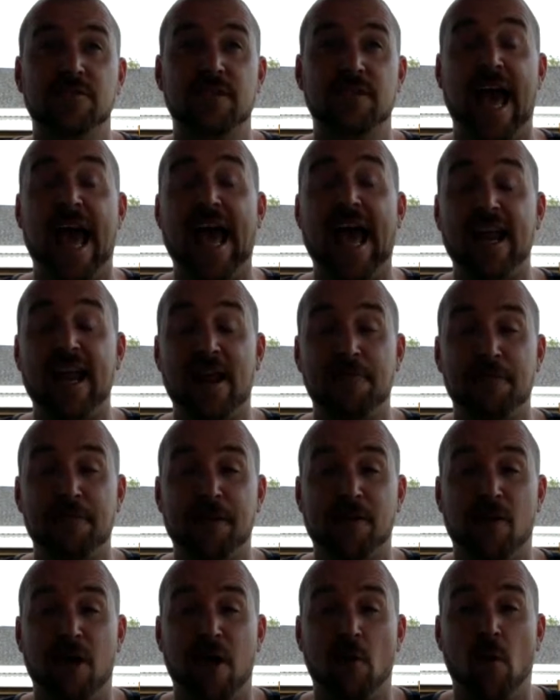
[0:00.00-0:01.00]
that and
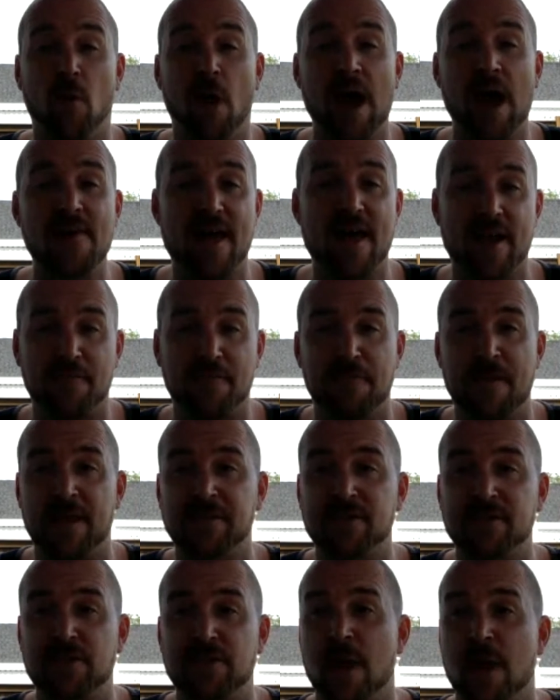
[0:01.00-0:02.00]
figure out why that
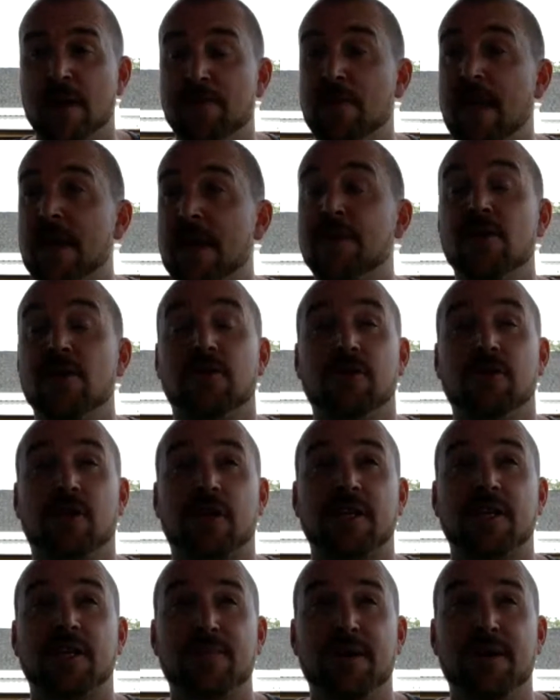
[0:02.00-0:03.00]
offends you, and maybe you'll
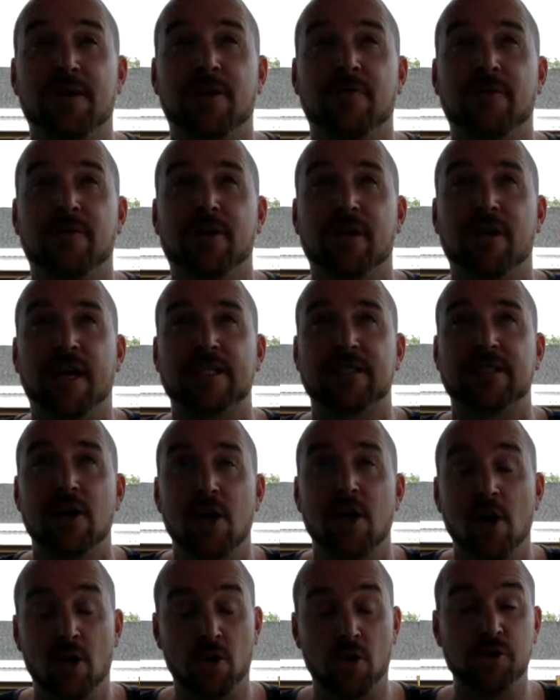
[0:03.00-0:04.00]
look in the mirror and realize,
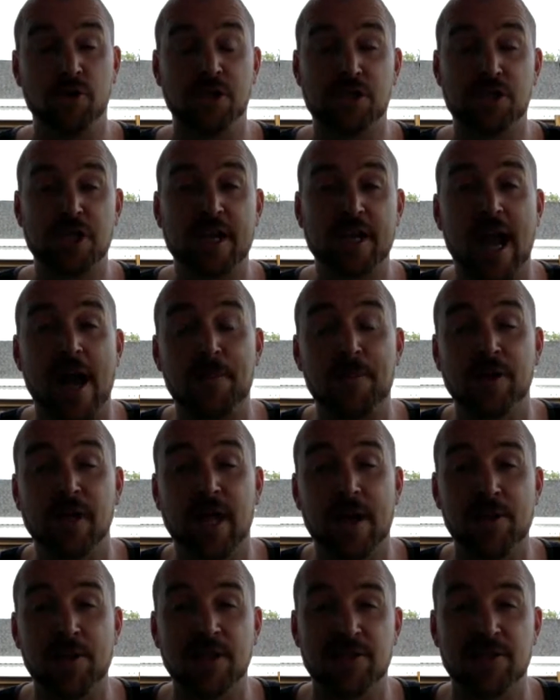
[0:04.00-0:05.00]
holy shit, I'm a
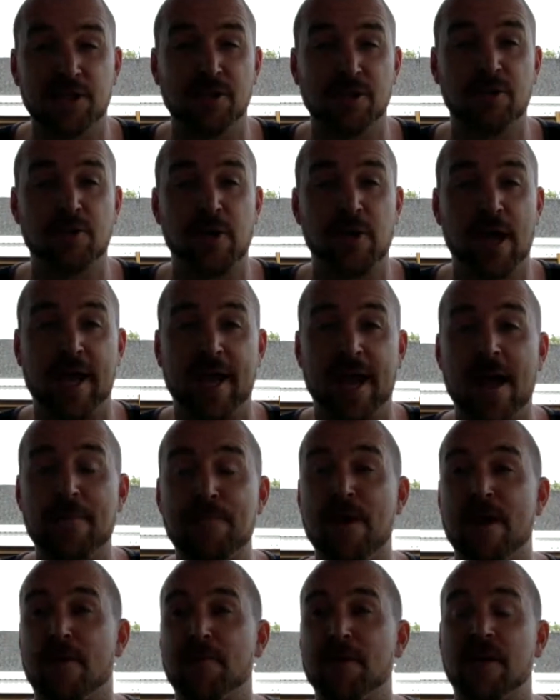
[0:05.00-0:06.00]
lemming too, and I
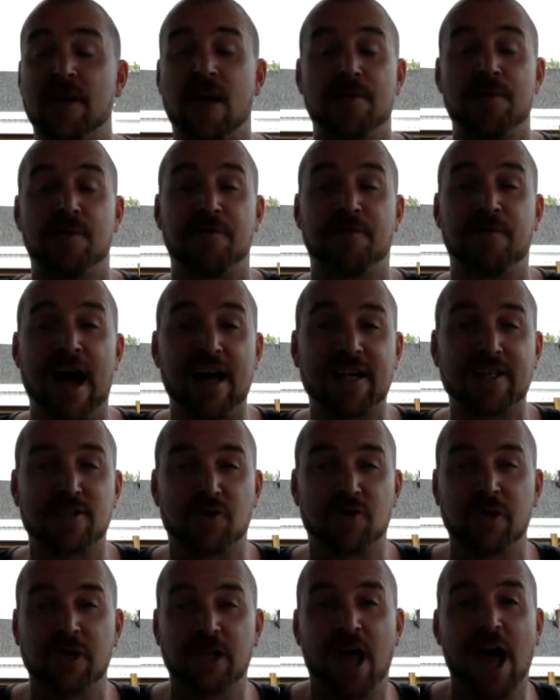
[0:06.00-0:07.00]
better become a
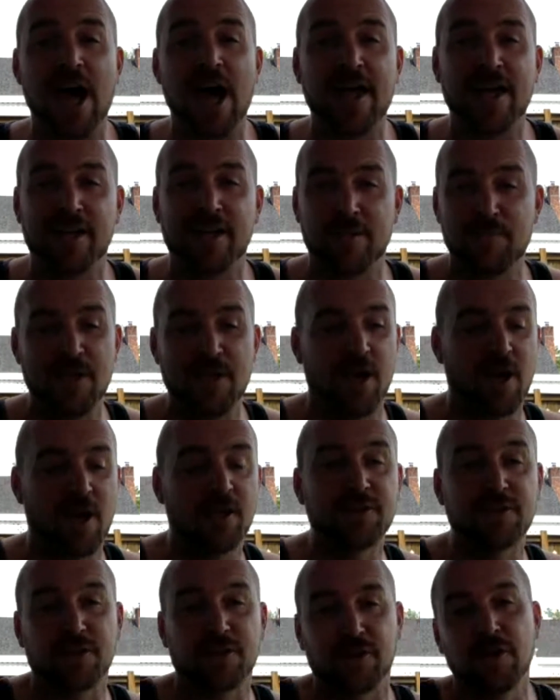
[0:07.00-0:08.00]
fox or a lion and be a
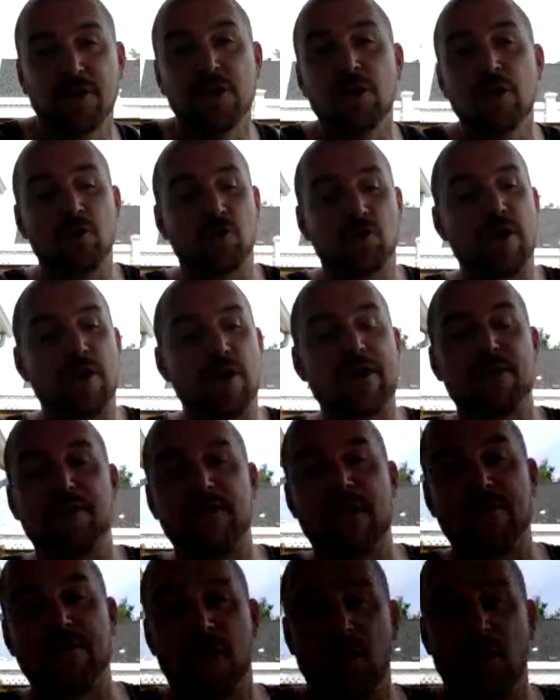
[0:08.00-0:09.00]
hunter rather
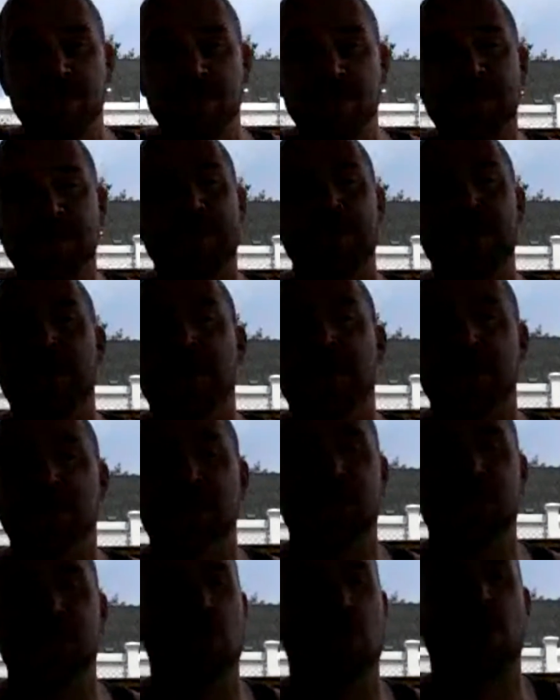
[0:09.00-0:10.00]
than the hunted.
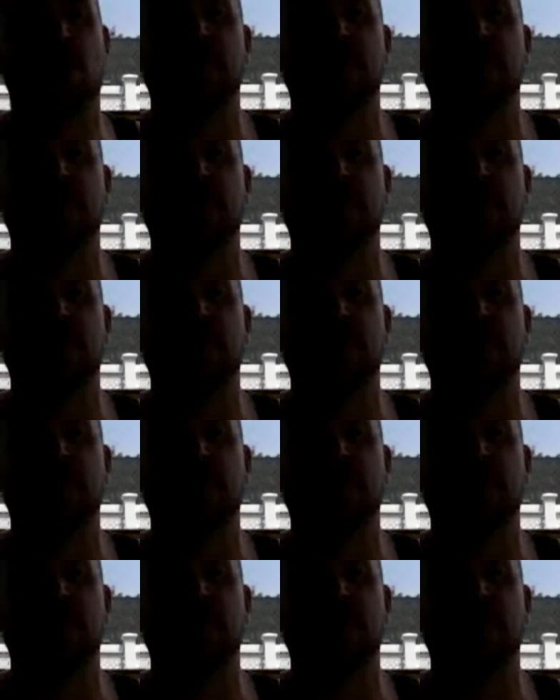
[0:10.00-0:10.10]
Because you know